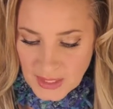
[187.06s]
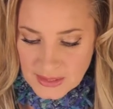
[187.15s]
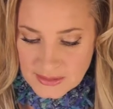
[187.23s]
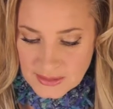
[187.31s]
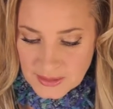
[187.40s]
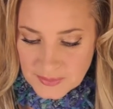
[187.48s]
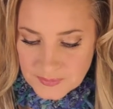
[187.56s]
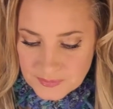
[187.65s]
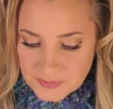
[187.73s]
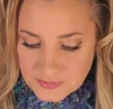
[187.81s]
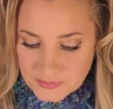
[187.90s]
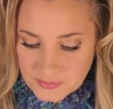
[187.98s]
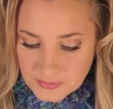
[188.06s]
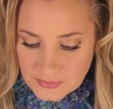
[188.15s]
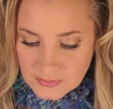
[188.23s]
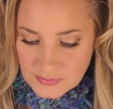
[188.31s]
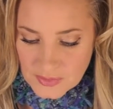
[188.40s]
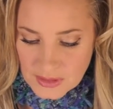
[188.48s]
painting
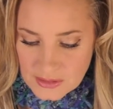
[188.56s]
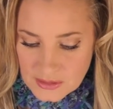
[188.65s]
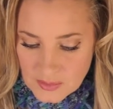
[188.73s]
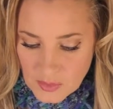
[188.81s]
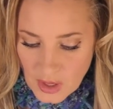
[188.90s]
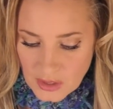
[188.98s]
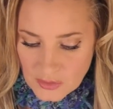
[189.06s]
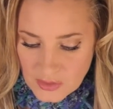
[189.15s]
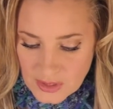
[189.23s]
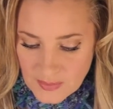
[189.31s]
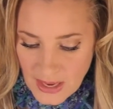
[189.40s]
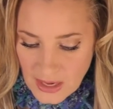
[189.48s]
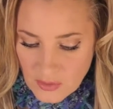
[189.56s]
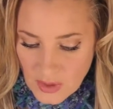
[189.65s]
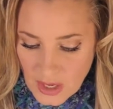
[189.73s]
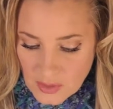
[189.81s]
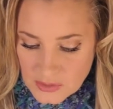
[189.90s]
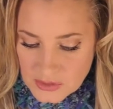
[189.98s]
some color in the
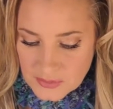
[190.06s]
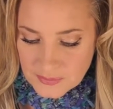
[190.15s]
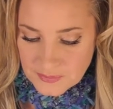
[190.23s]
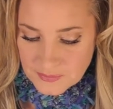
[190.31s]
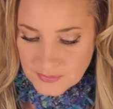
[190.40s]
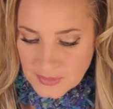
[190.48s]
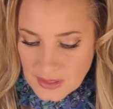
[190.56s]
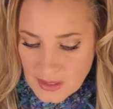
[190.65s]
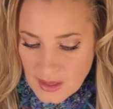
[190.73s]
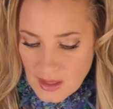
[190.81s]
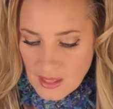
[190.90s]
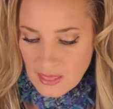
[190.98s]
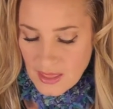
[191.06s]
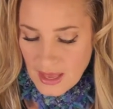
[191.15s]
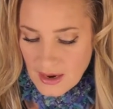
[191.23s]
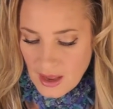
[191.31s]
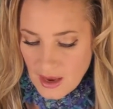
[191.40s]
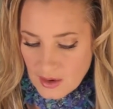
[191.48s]
background
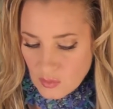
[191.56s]
that I